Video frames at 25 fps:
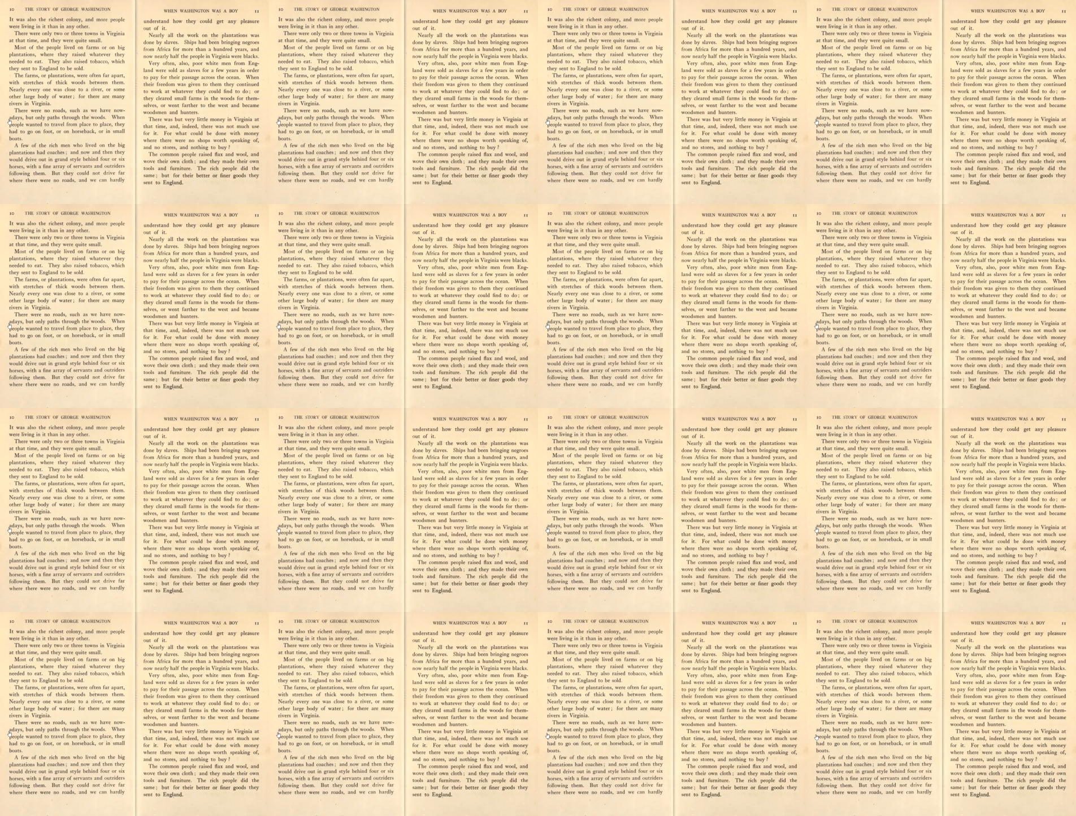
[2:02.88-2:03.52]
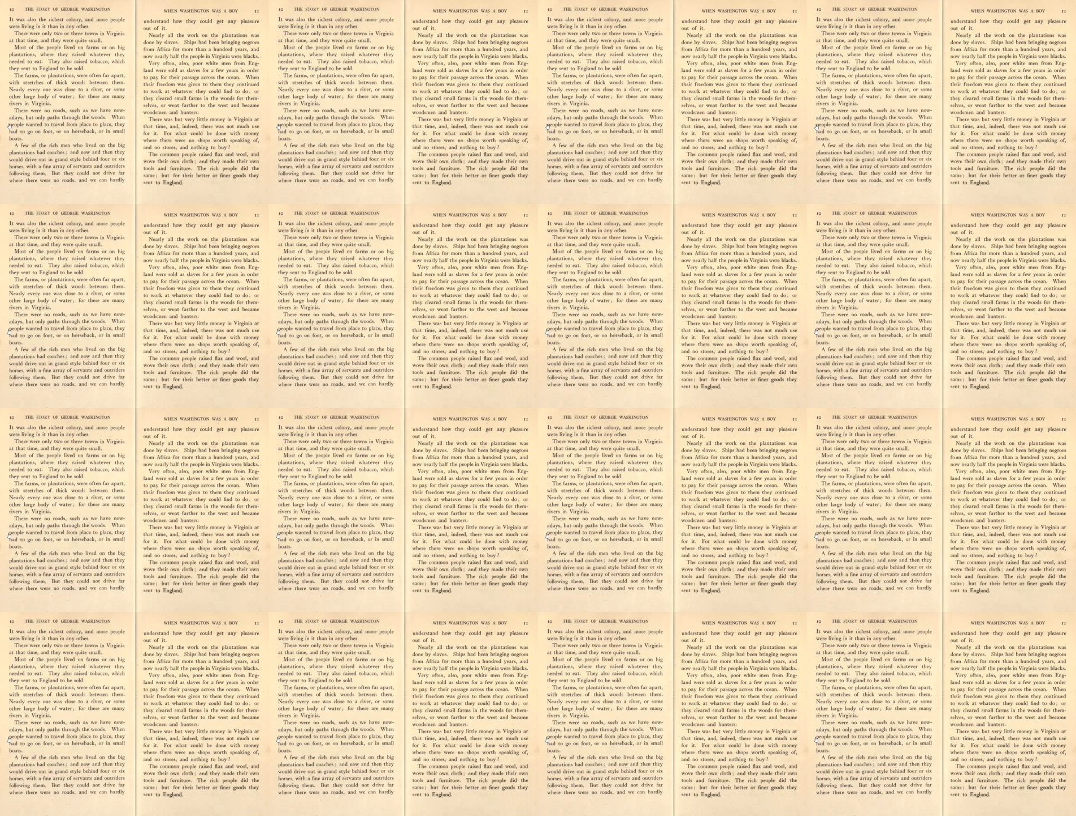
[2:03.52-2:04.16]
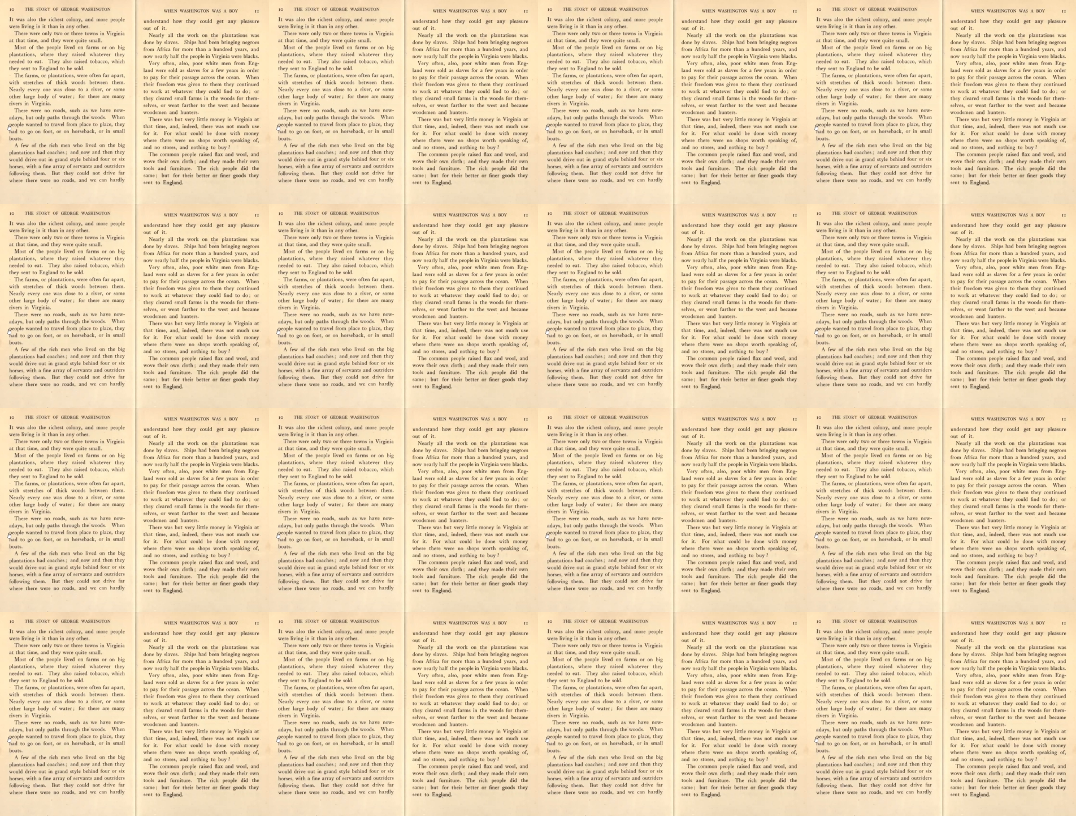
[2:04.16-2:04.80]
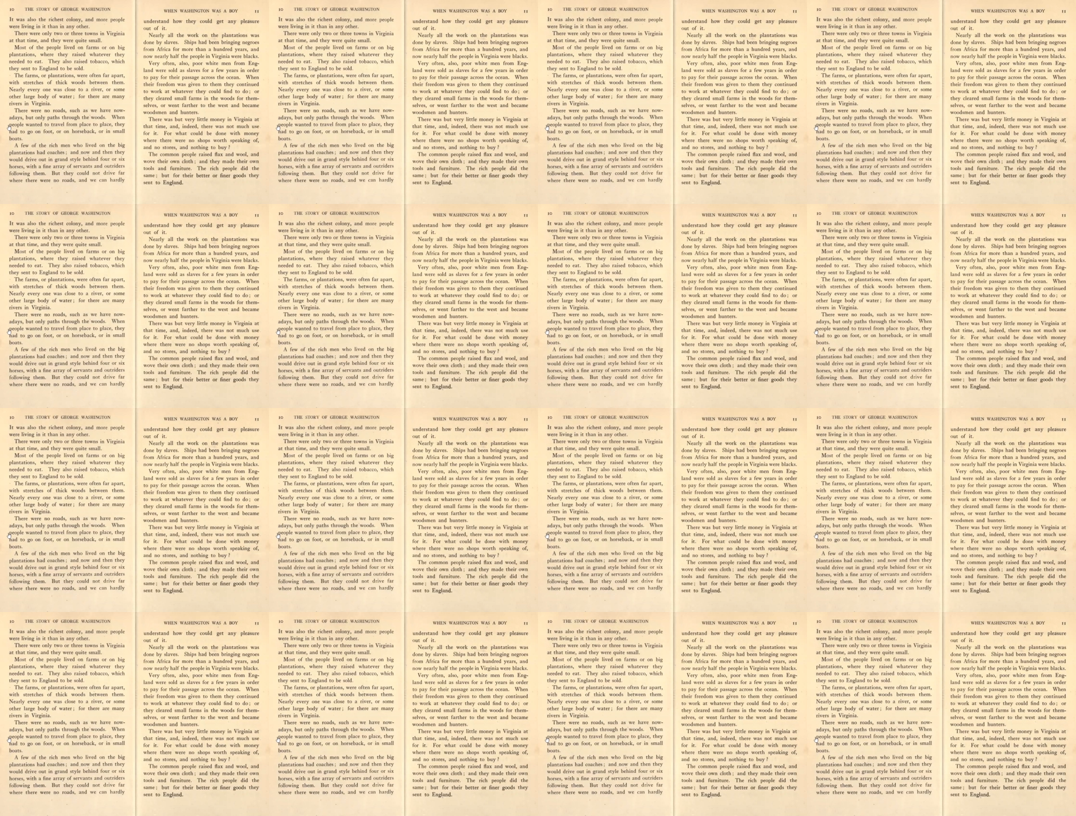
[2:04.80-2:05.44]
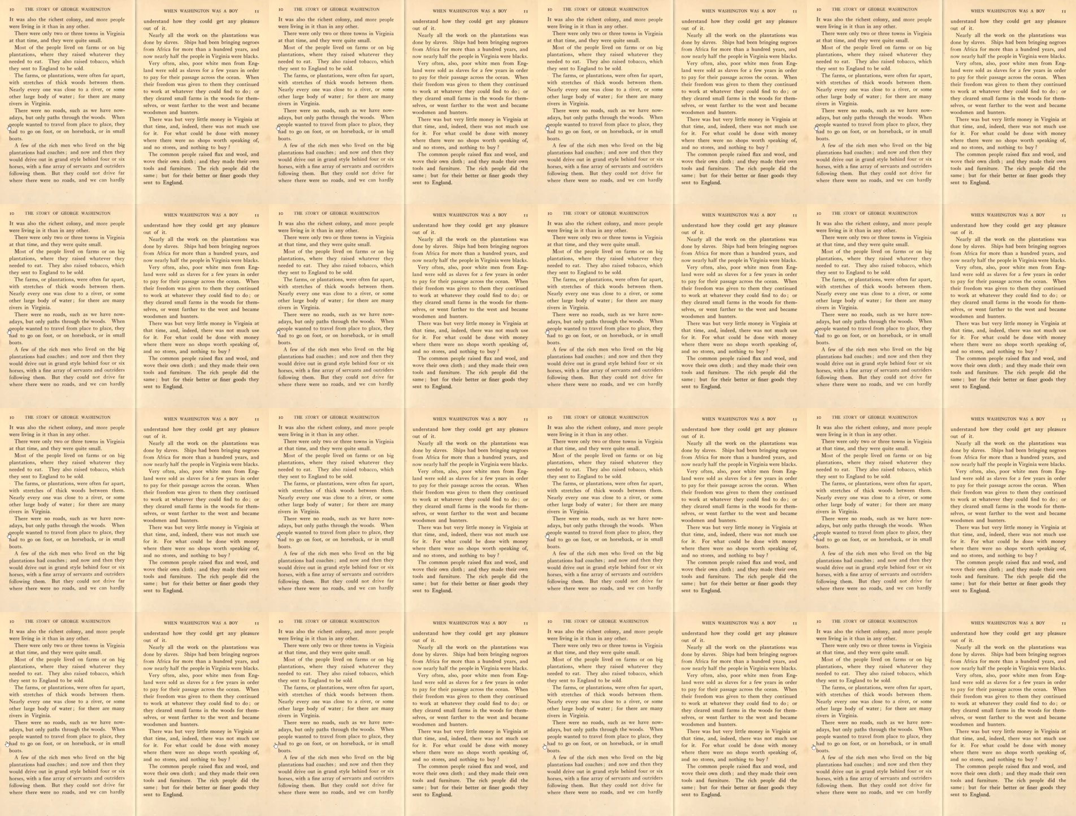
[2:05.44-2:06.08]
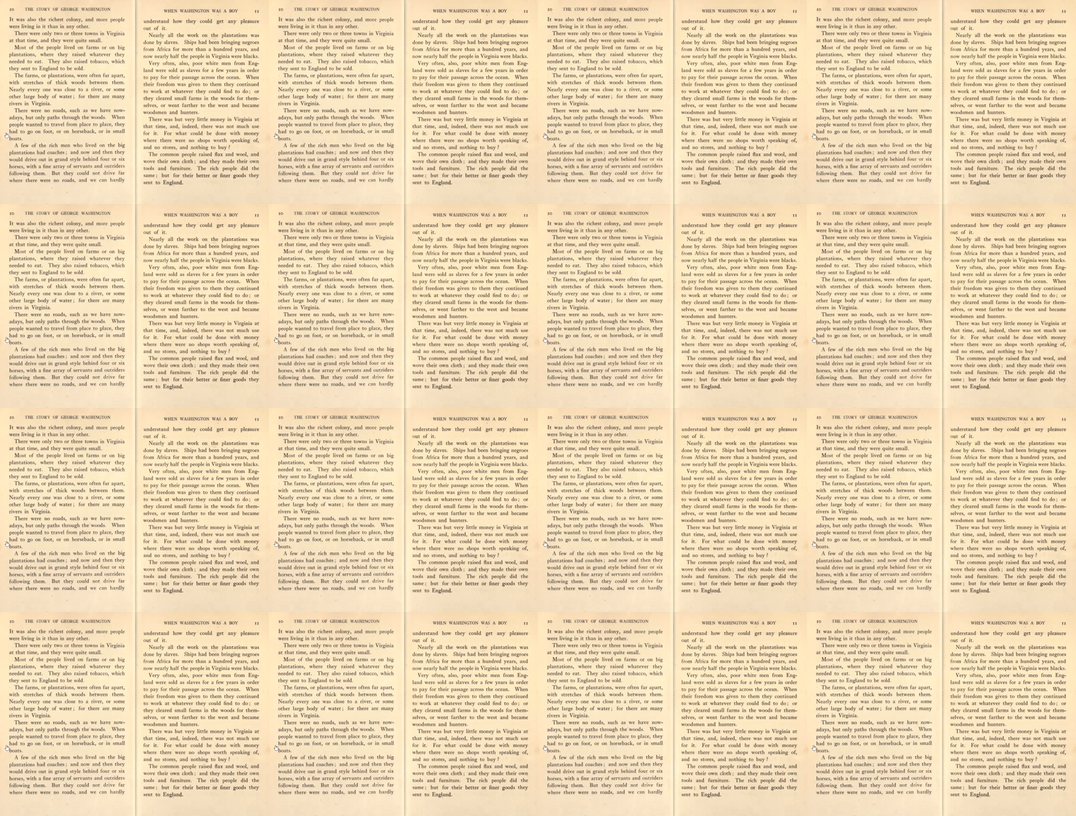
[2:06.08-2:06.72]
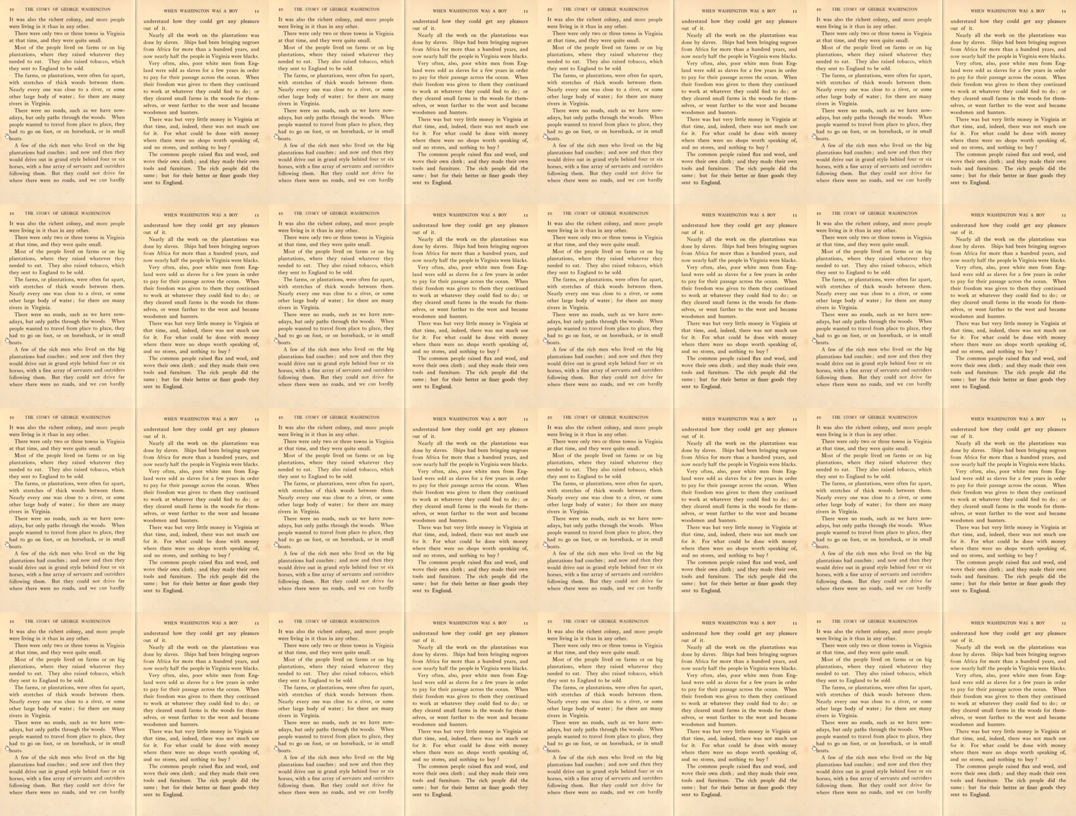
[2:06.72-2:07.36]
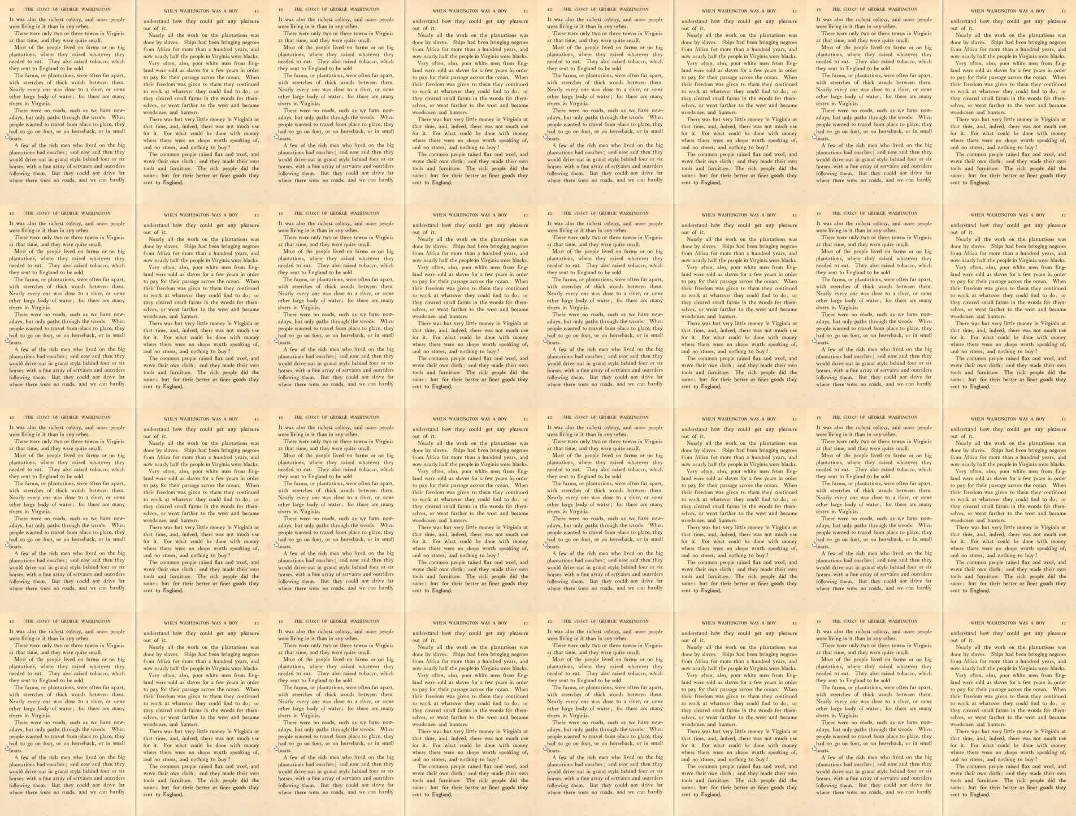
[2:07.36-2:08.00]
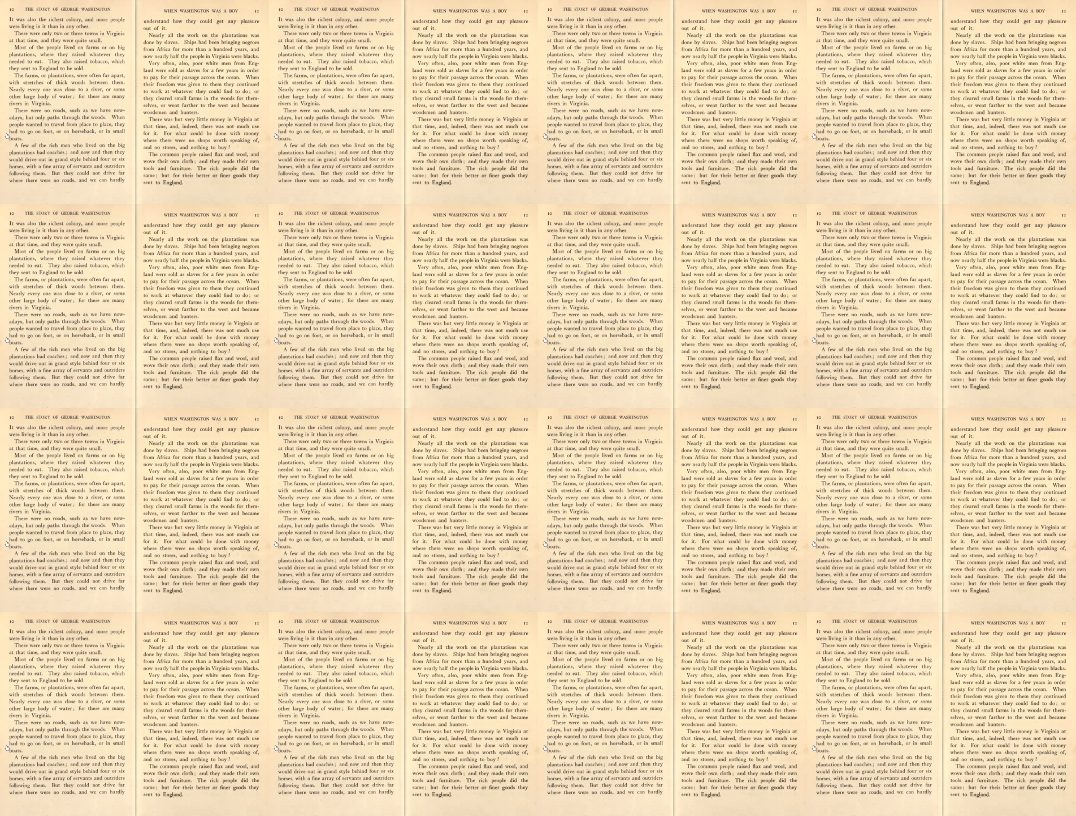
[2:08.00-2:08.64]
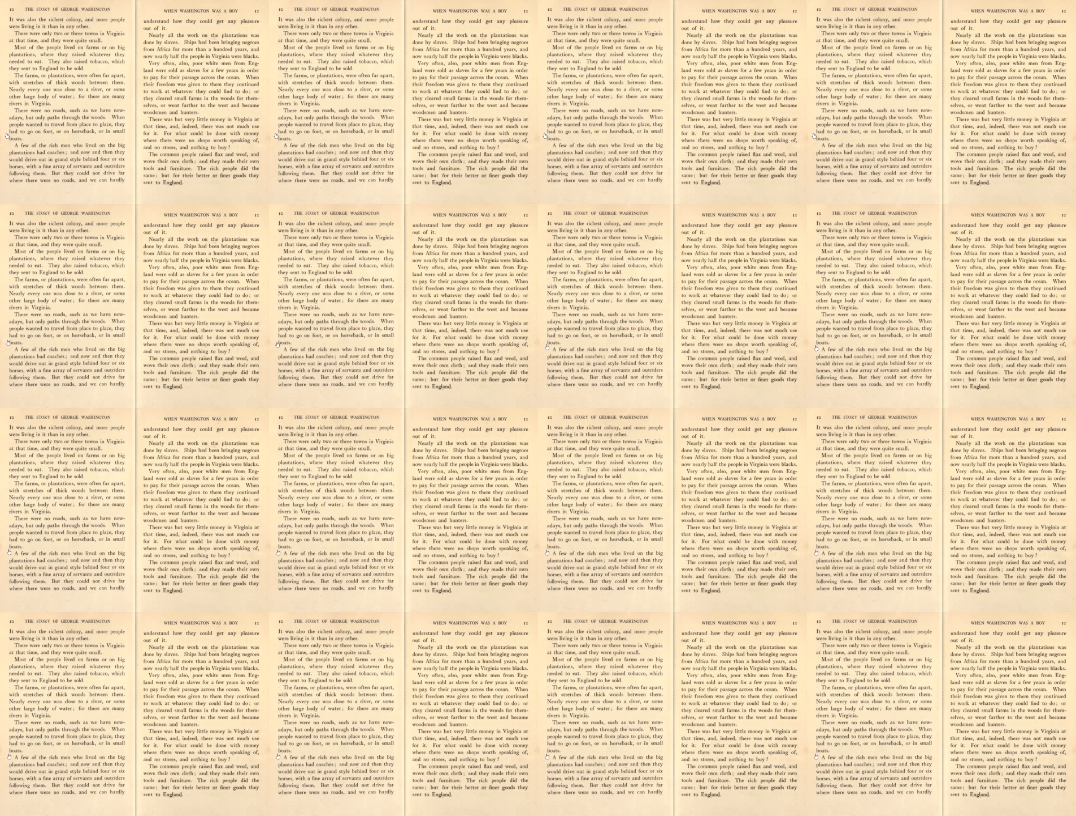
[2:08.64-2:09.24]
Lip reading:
Nobody's mouth can be seen.